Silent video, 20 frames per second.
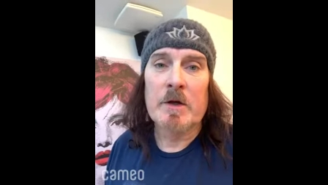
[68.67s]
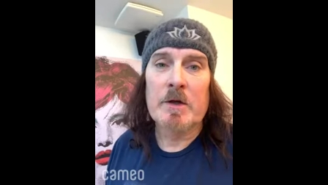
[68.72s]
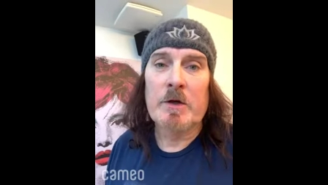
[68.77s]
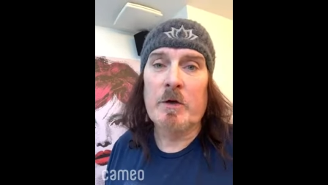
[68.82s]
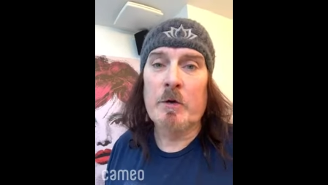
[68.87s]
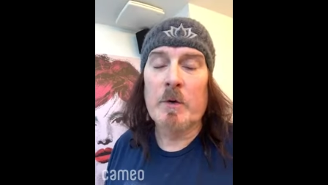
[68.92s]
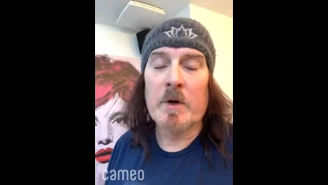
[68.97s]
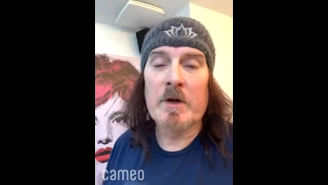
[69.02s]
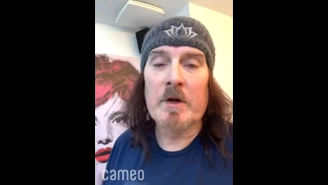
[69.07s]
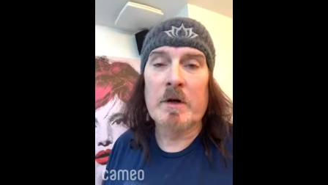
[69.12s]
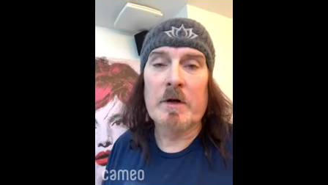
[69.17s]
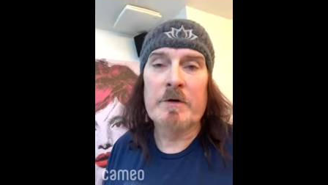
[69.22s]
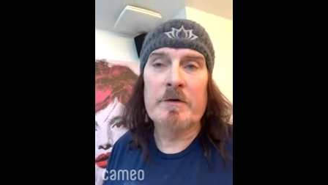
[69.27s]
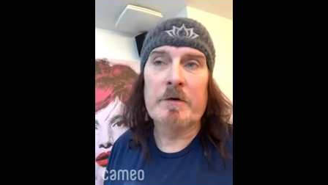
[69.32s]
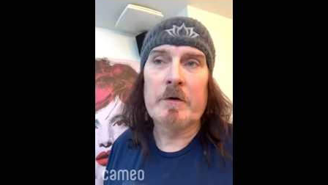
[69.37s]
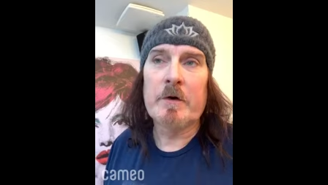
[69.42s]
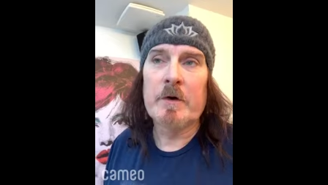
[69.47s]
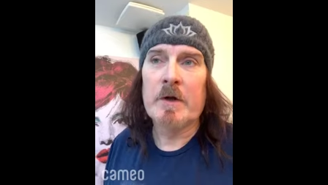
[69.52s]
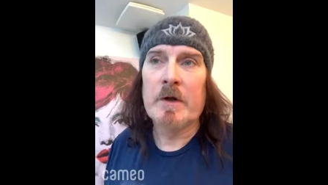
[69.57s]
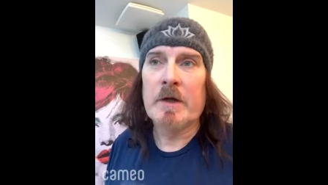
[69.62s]
UN
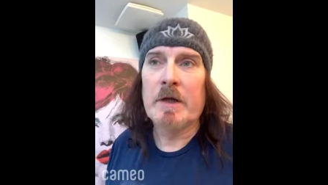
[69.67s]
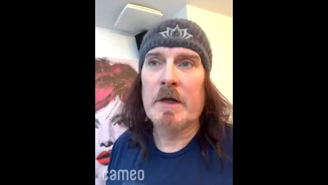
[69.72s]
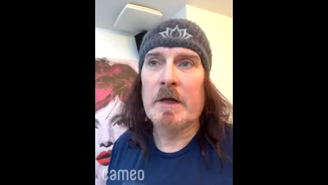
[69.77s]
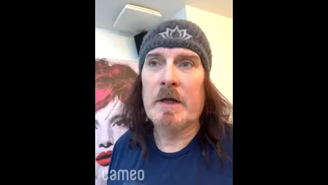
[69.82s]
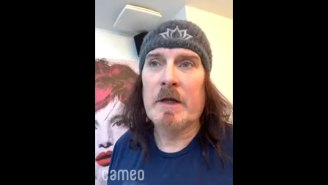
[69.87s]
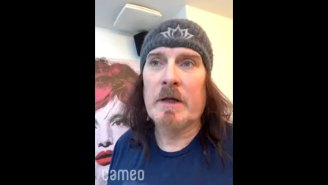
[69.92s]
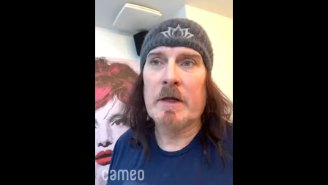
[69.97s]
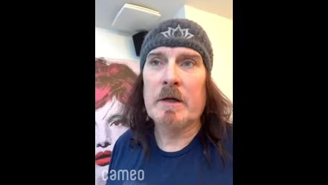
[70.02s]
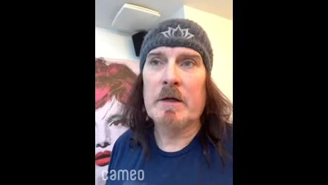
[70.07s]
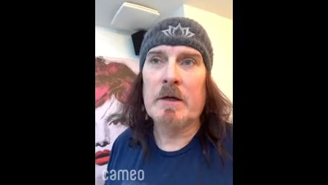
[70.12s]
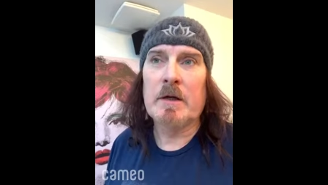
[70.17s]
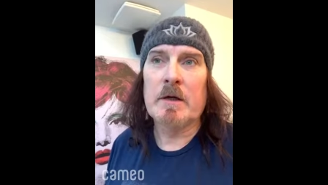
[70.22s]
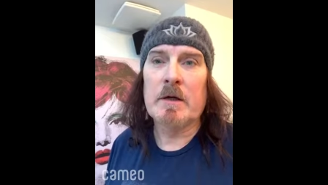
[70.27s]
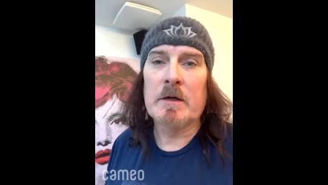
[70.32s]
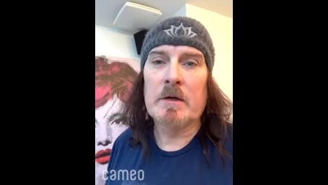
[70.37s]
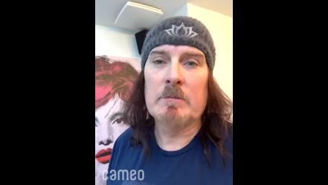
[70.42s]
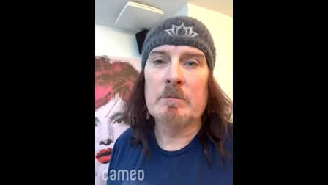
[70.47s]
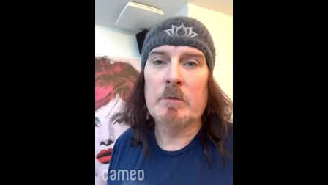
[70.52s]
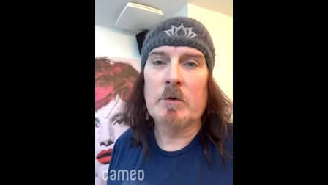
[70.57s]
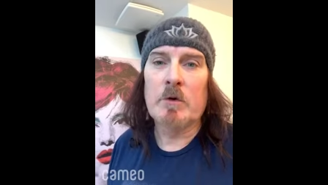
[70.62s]
Hunter, and
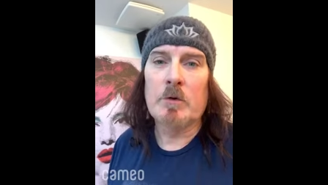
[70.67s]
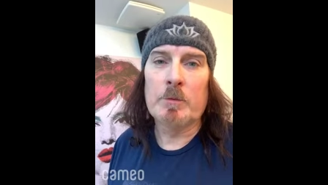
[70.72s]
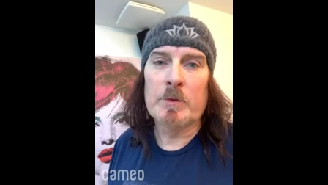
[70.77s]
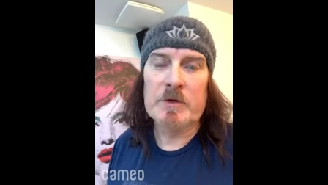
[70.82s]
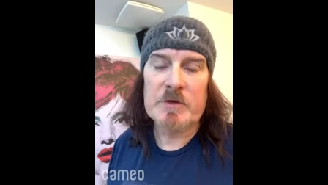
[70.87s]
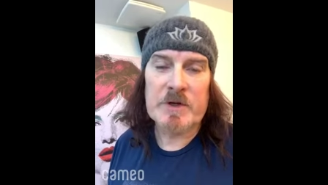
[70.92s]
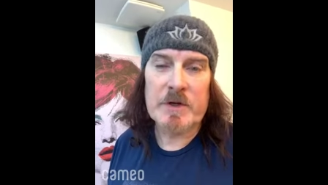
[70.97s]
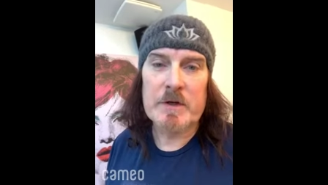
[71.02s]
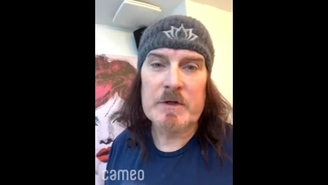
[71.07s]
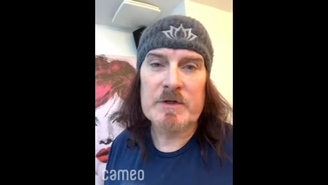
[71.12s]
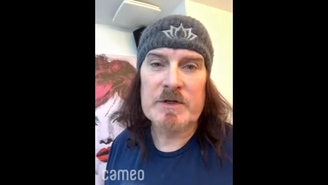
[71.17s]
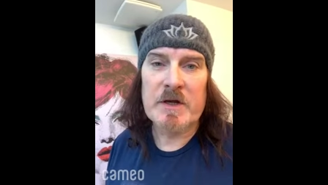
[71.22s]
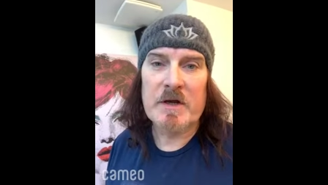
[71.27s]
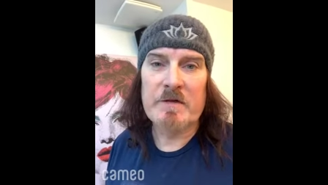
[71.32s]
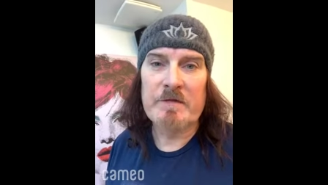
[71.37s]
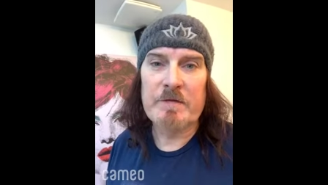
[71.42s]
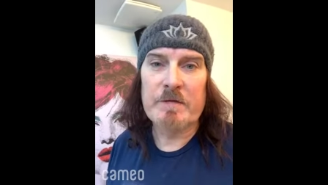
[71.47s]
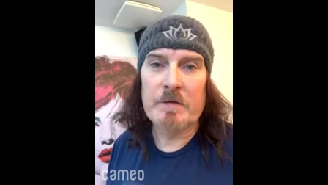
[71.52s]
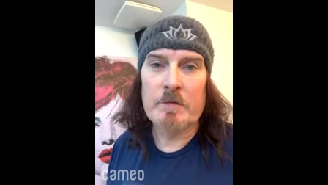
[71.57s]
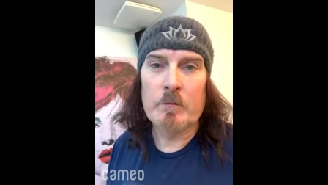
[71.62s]
um, hope you're staying
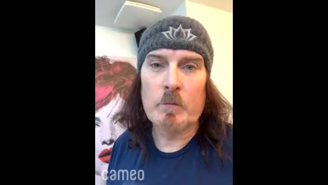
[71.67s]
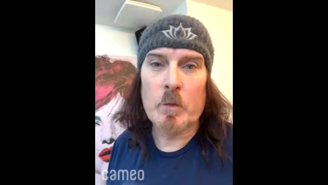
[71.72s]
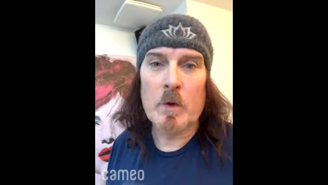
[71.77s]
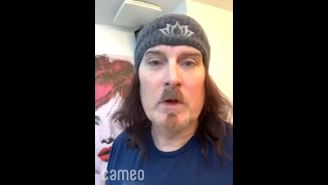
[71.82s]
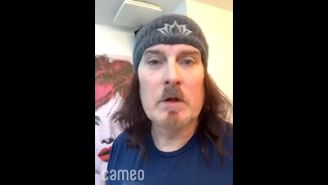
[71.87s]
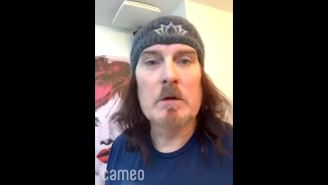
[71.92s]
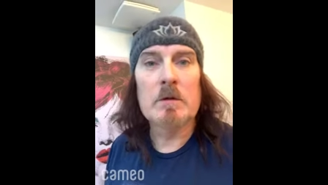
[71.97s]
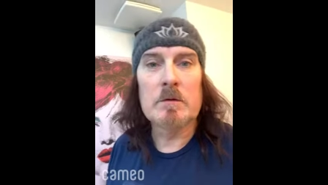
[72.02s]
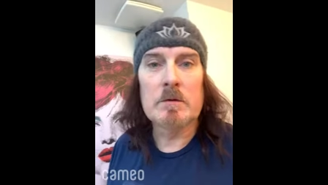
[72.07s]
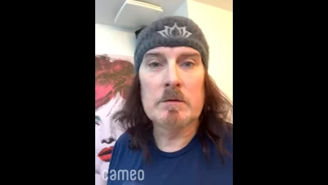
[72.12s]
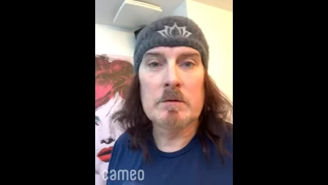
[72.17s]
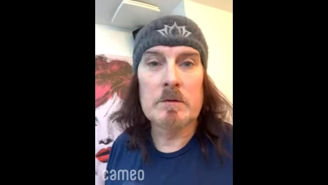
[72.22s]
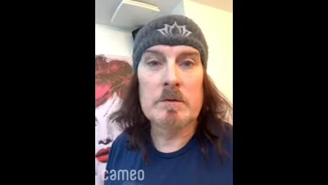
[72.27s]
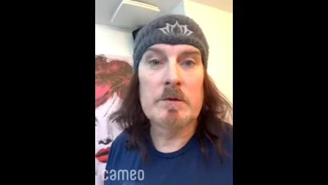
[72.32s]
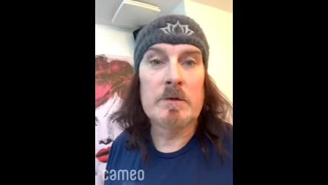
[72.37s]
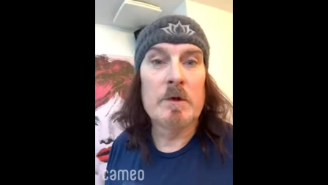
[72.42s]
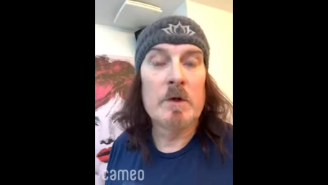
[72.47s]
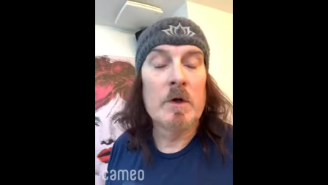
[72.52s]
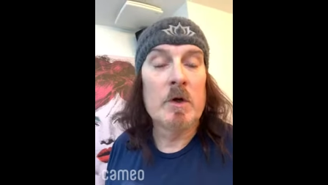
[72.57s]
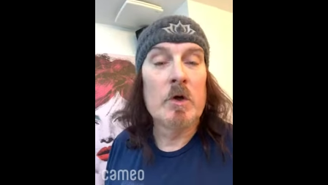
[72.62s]
safe and well, and